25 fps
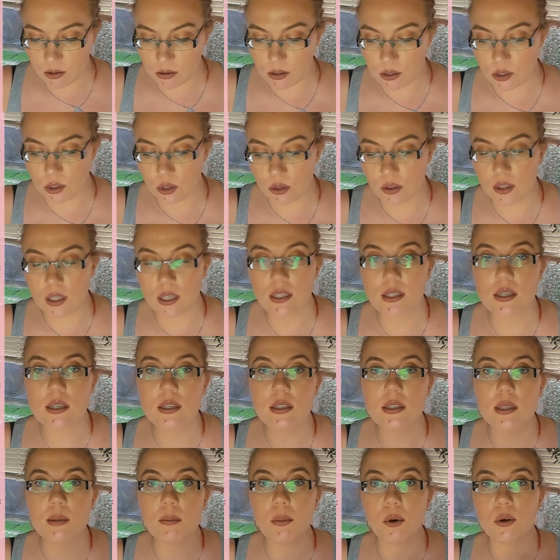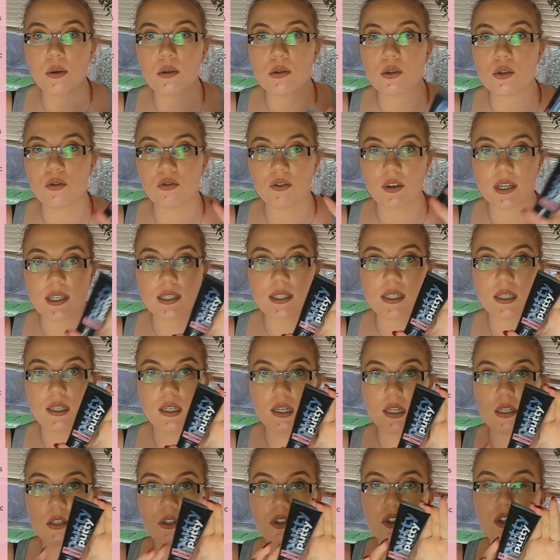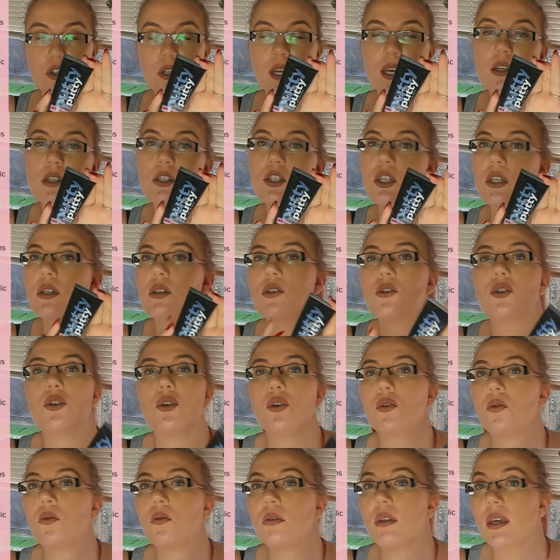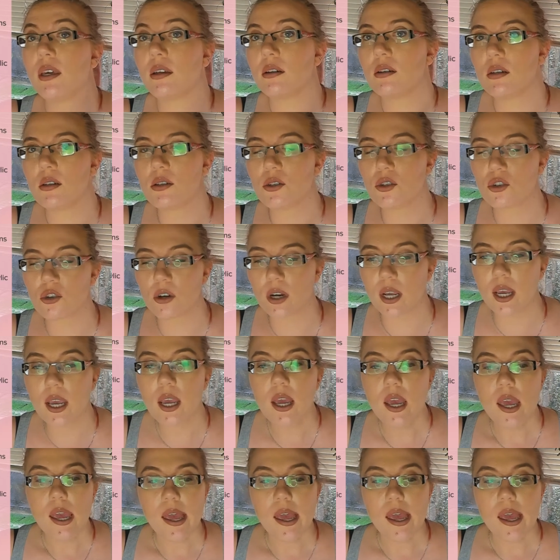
So this is the most recent introduction to the industry.